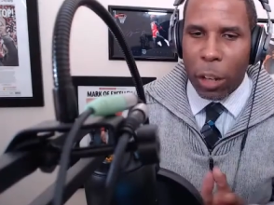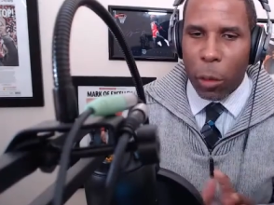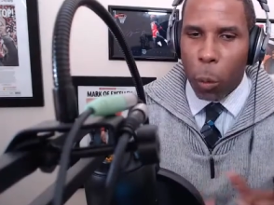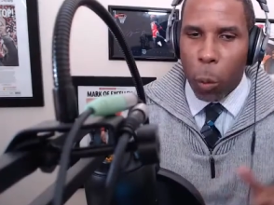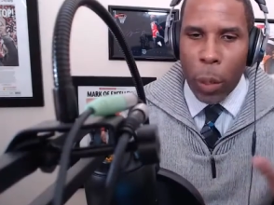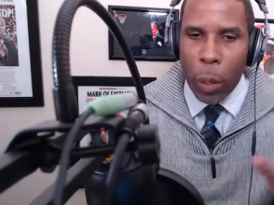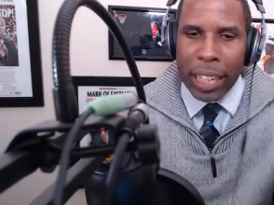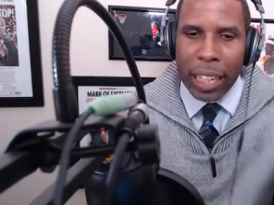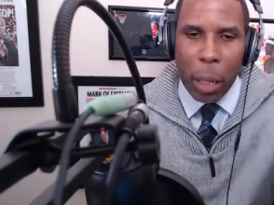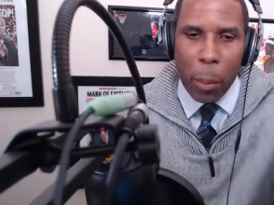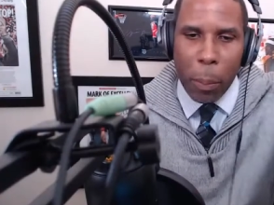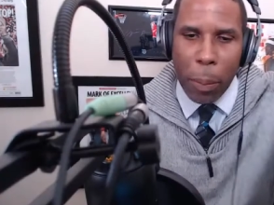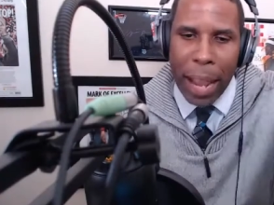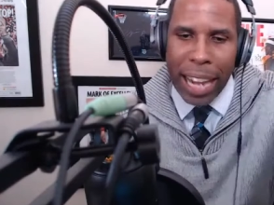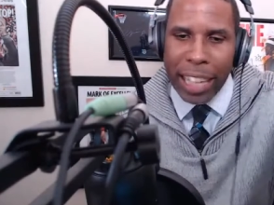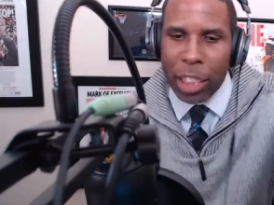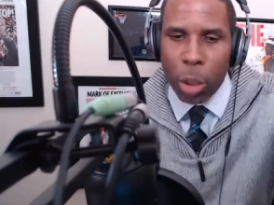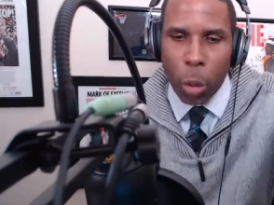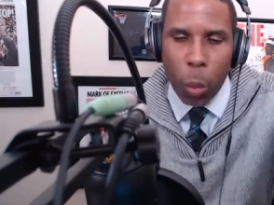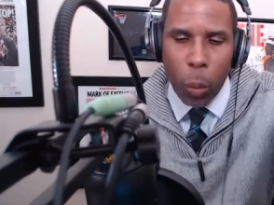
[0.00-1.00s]
winning the
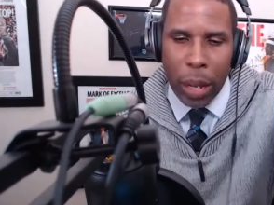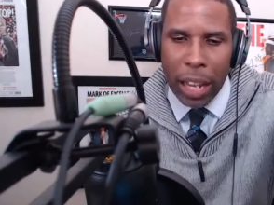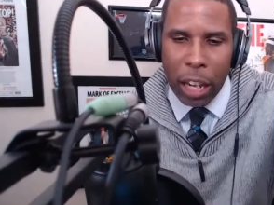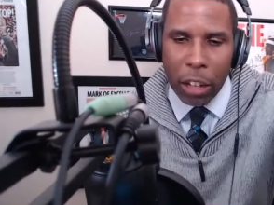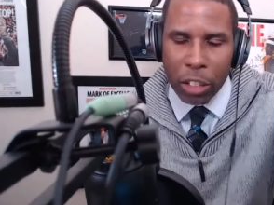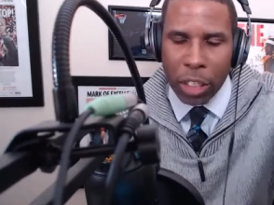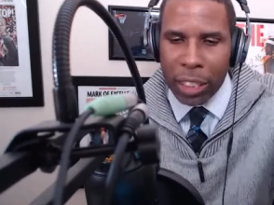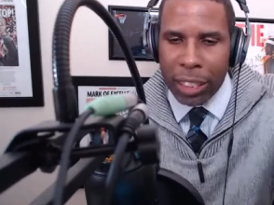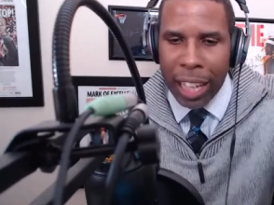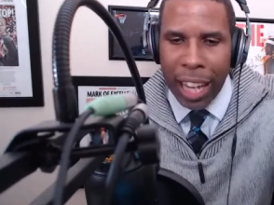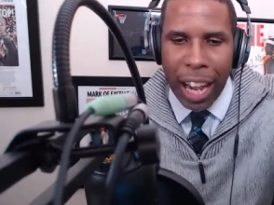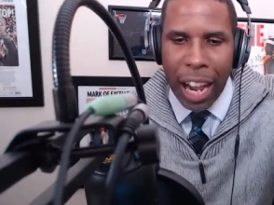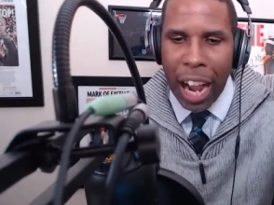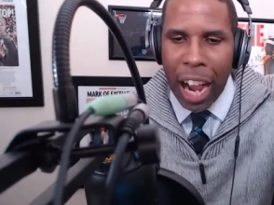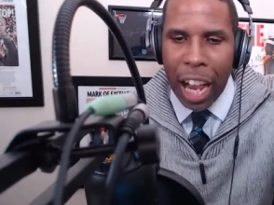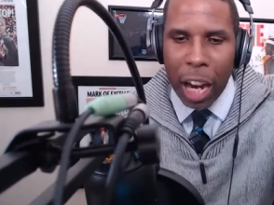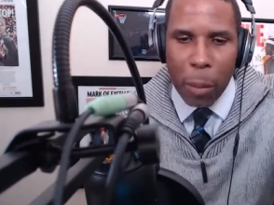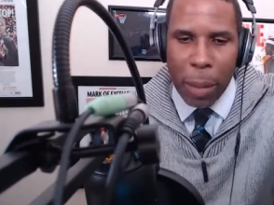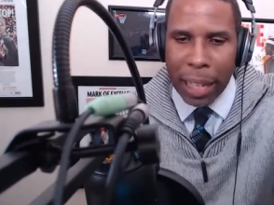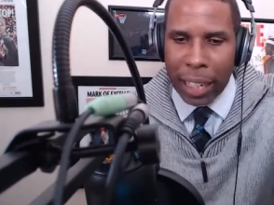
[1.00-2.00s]
Pac-12 should not
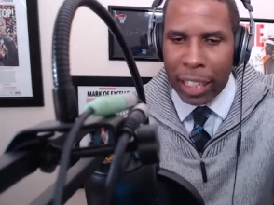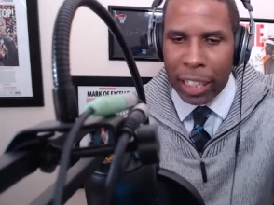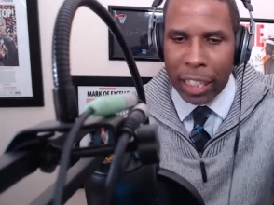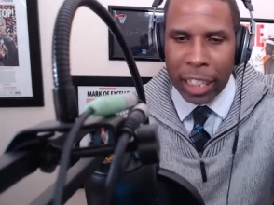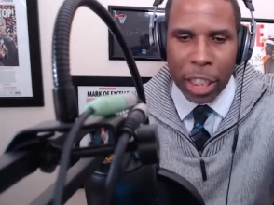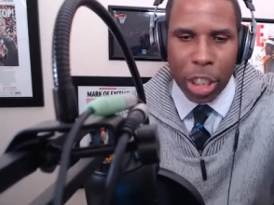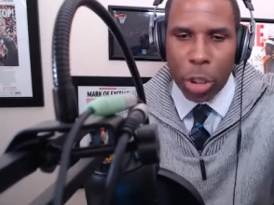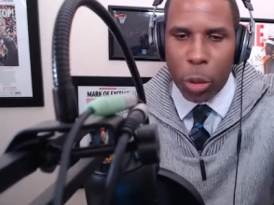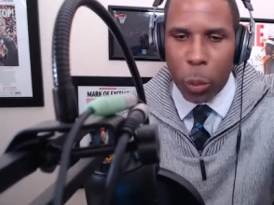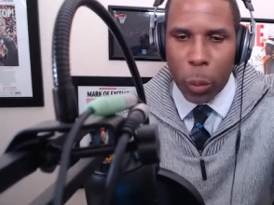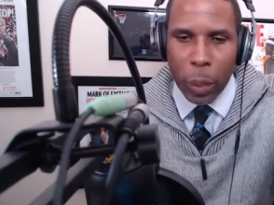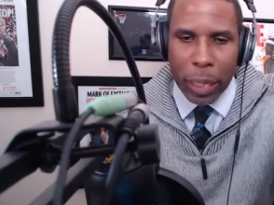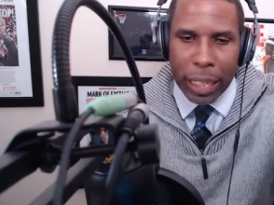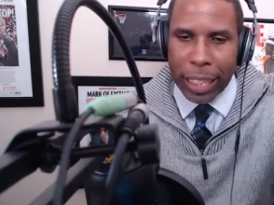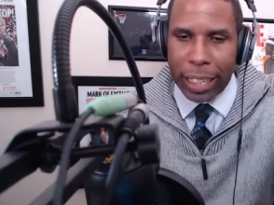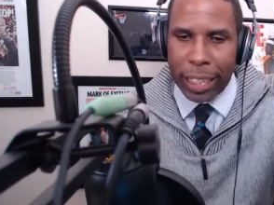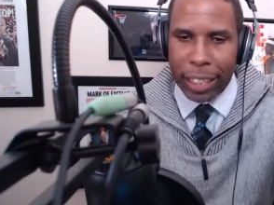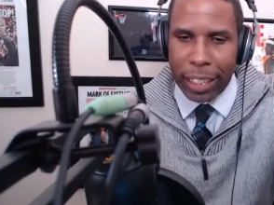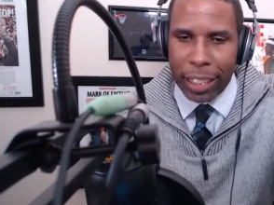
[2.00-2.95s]
automatically get you in.